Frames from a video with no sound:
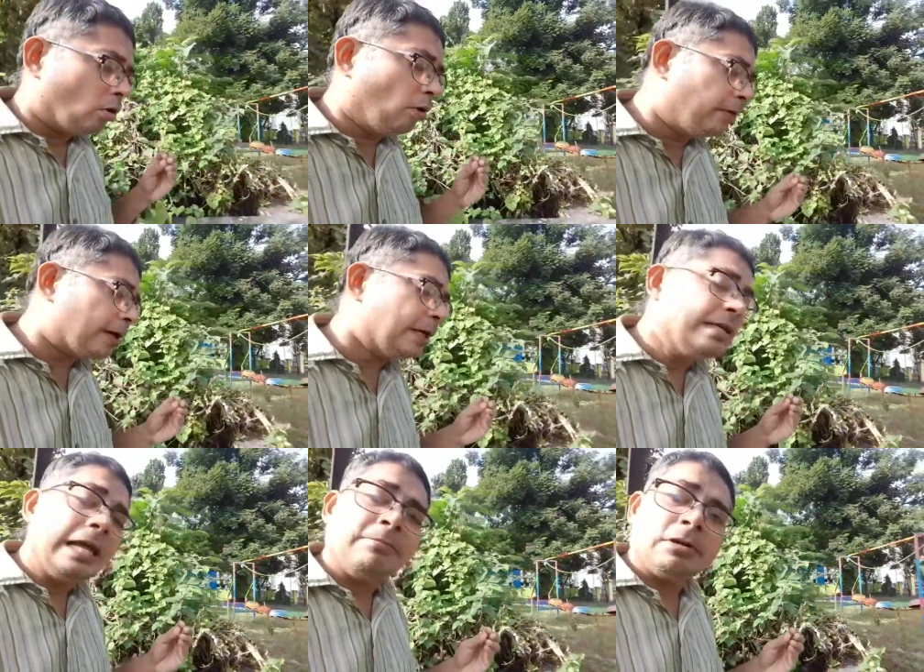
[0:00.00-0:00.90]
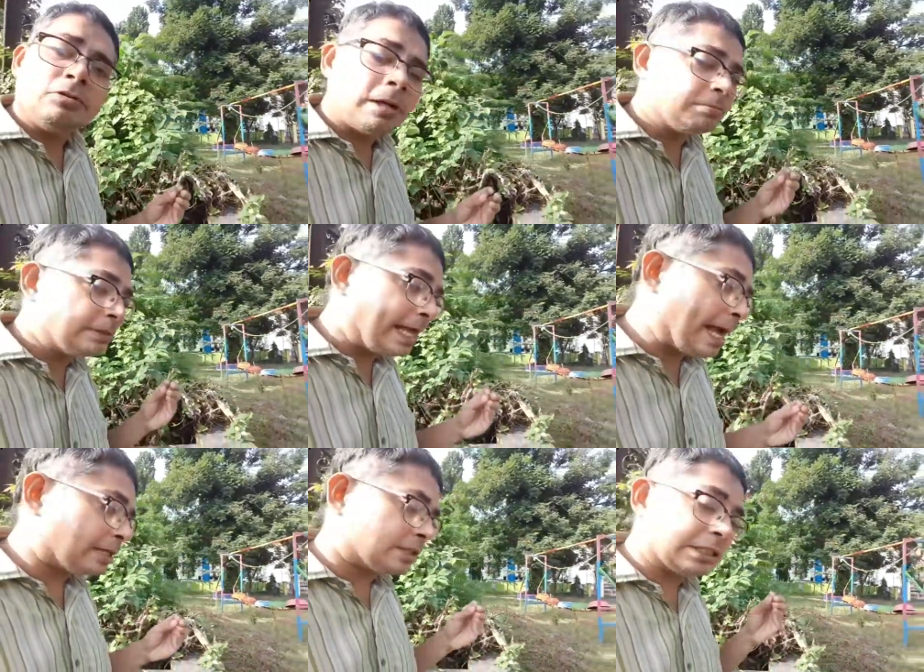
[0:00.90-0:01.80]
over a neighborhood of
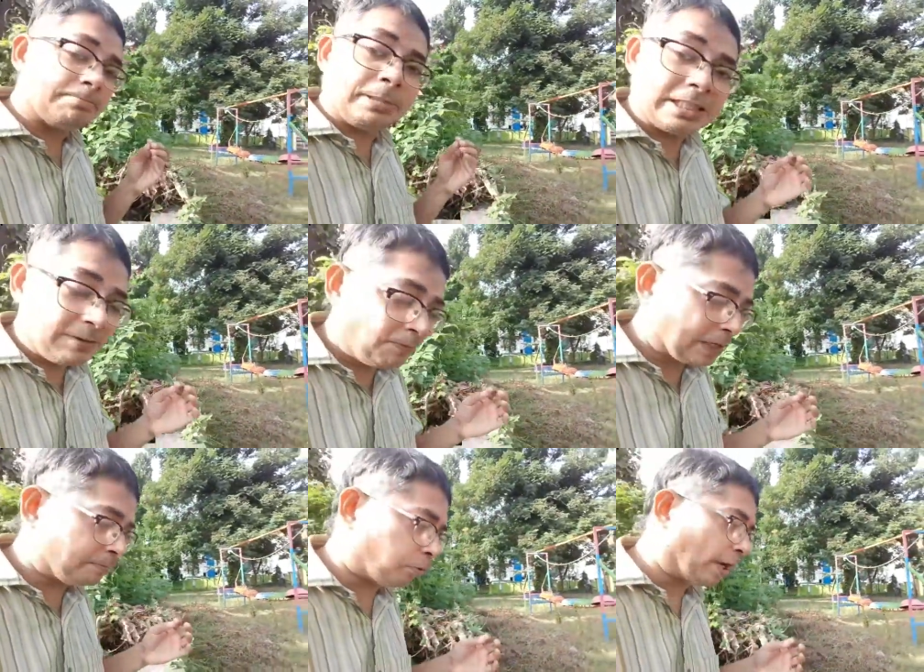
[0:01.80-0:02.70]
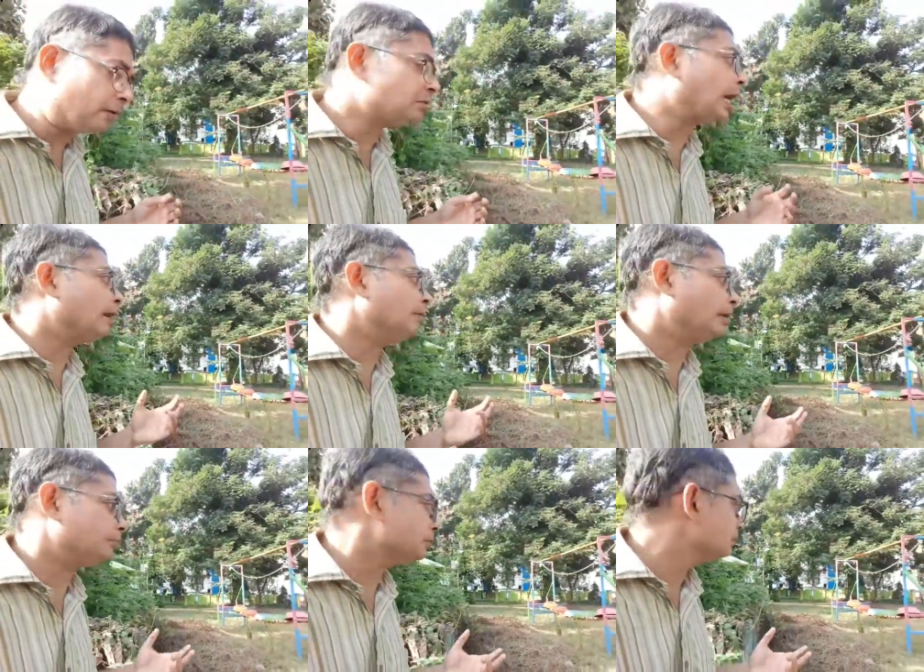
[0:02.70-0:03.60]
that specific point, I am
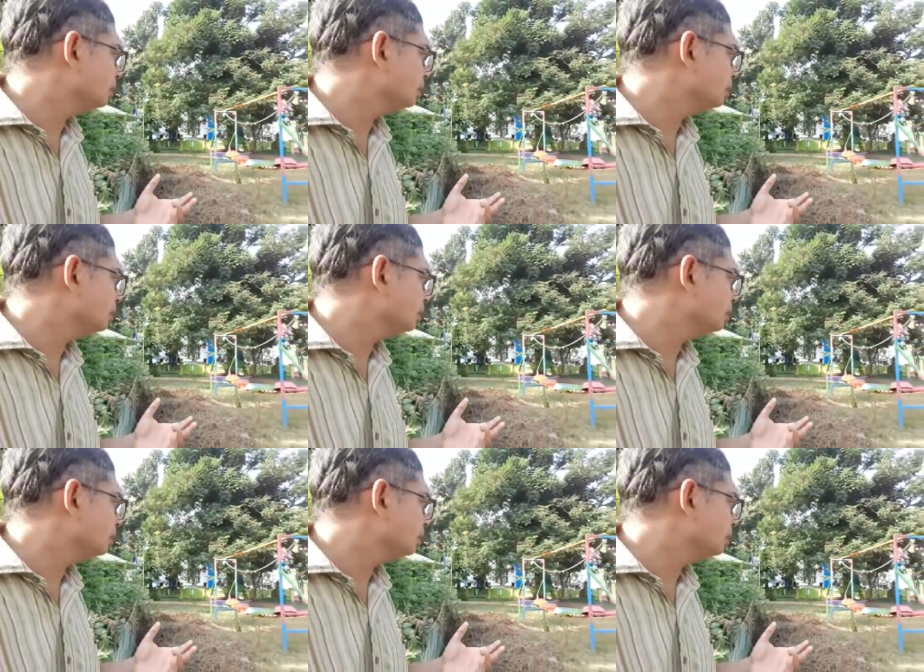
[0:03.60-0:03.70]
happy.